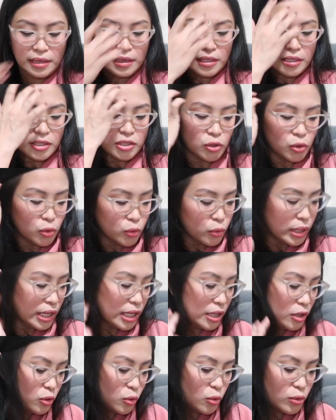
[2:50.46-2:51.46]
So,
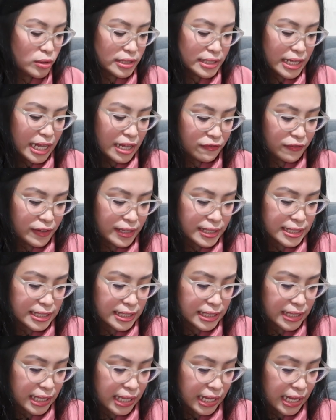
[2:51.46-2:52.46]
itong selfie
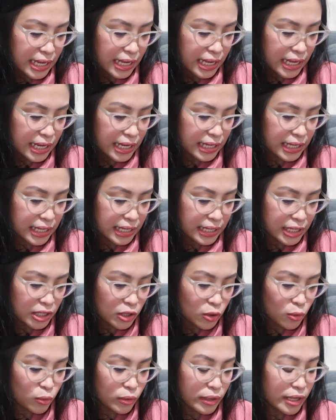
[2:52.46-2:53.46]
stick,
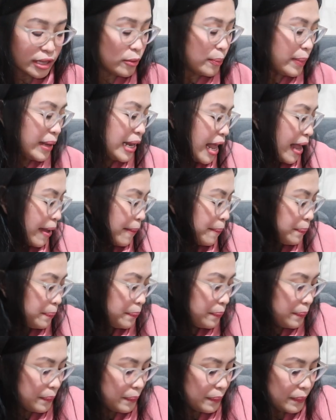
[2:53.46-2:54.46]
yung ito pala.
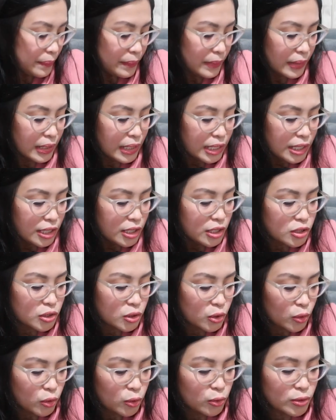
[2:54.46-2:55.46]

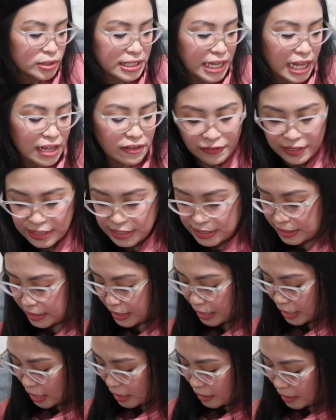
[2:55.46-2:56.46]
So, yung selfie
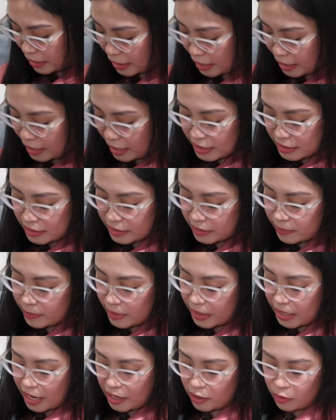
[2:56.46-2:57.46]
stick is,
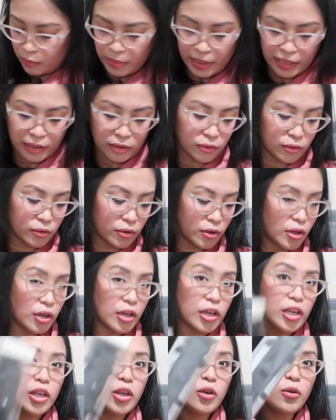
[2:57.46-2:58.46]
magkano ba to?
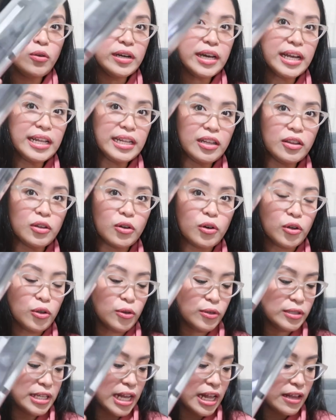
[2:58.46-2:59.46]
Yung ganito,
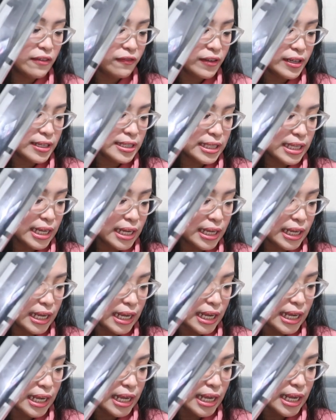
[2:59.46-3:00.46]
yung selfie stick
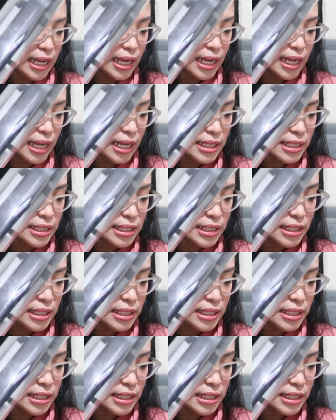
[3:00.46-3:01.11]
is,